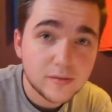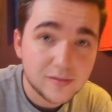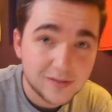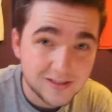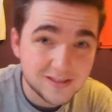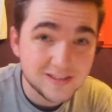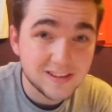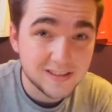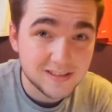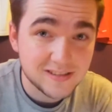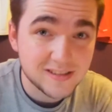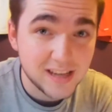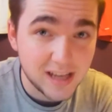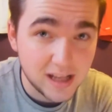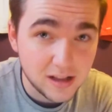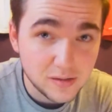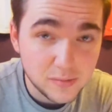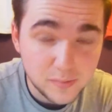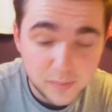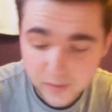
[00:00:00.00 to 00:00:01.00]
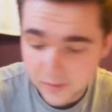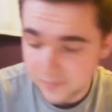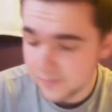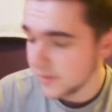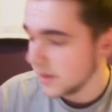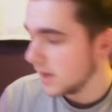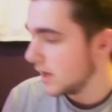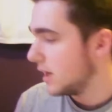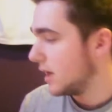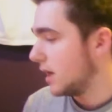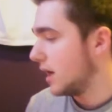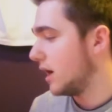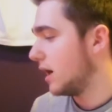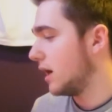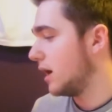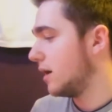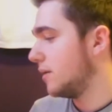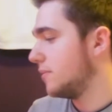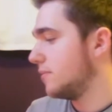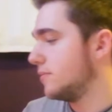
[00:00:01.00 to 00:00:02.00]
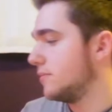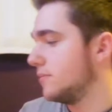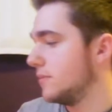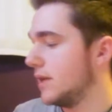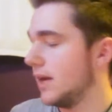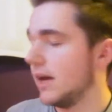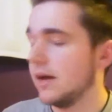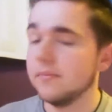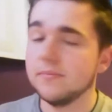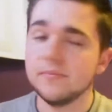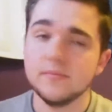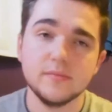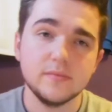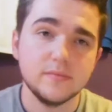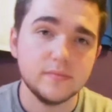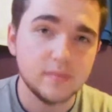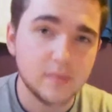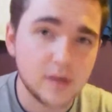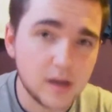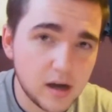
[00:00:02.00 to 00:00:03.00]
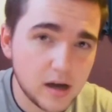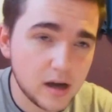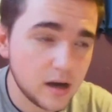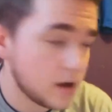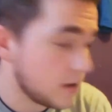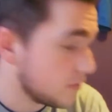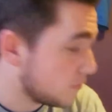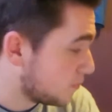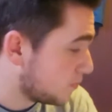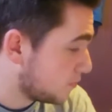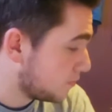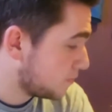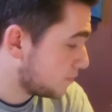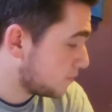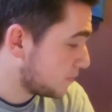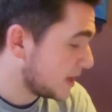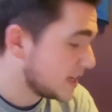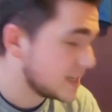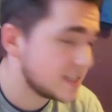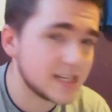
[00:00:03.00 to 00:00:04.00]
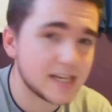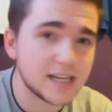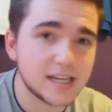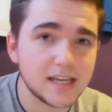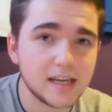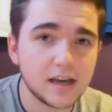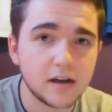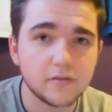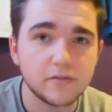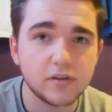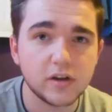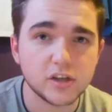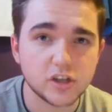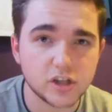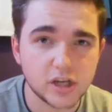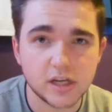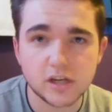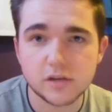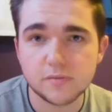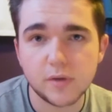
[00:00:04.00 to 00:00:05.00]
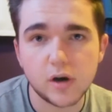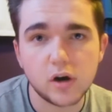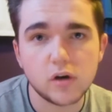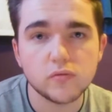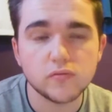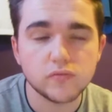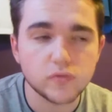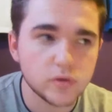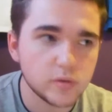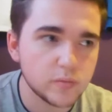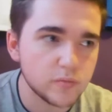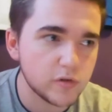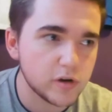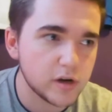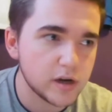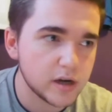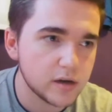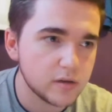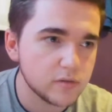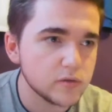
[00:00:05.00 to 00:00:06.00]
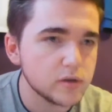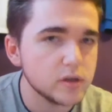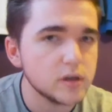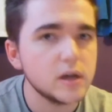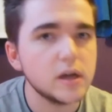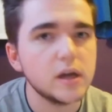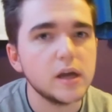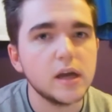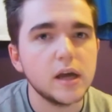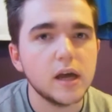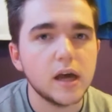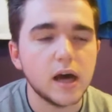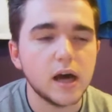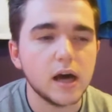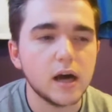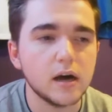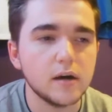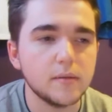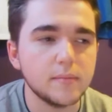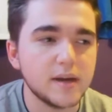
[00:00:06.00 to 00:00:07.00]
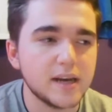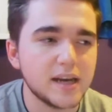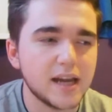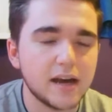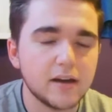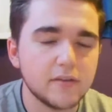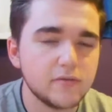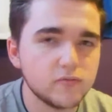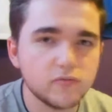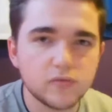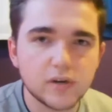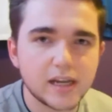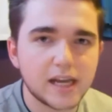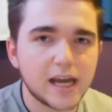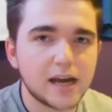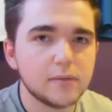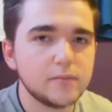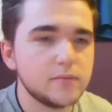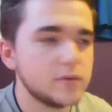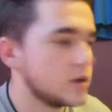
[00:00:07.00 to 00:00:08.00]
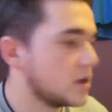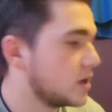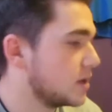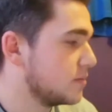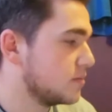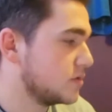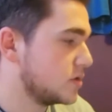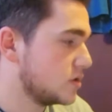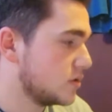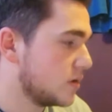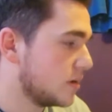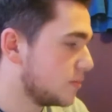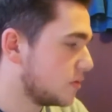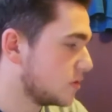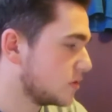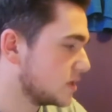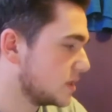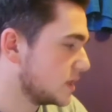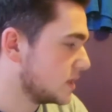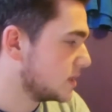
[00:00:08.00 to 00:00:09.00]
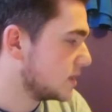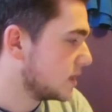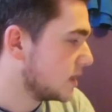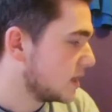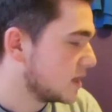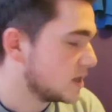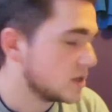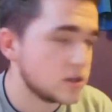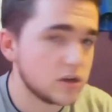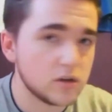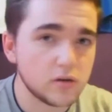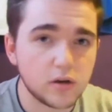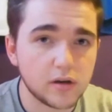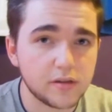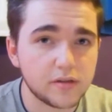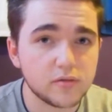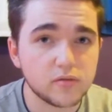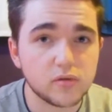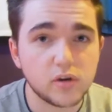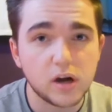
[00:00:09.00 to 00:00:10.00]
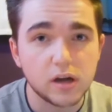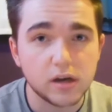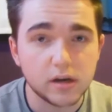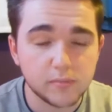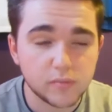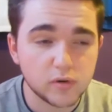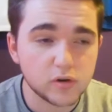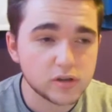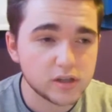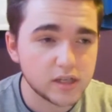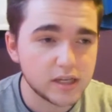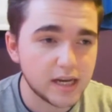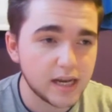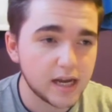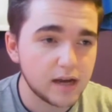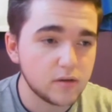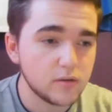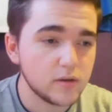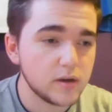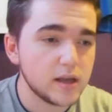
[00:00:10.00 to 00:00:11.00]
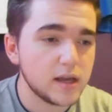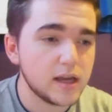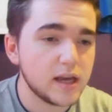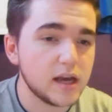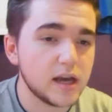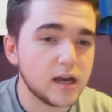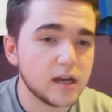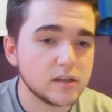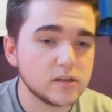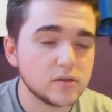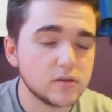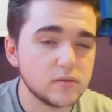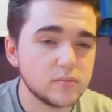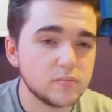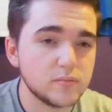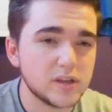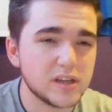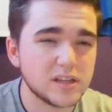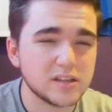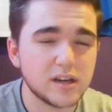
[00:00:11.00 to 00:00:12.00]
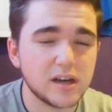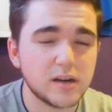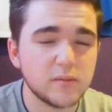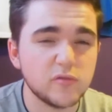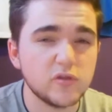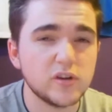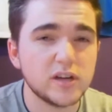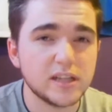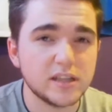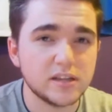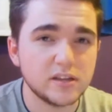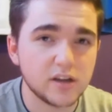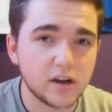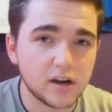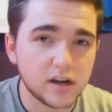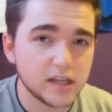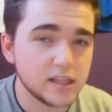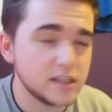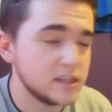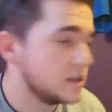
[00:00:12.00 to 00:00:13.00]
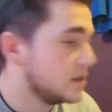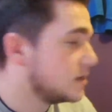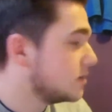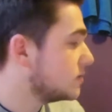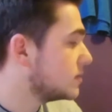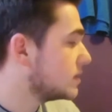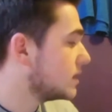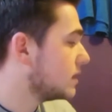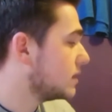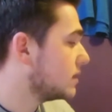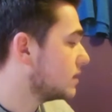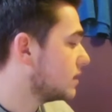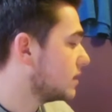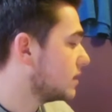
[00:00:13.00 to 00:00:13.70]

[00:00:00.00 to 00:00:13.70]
which doesn't help. Um, yeah, uh, I basically I've like changed my whole room around um, and haven't really had time to unbox this so I thought I'd unbox it now uh, so because I am really dying to use it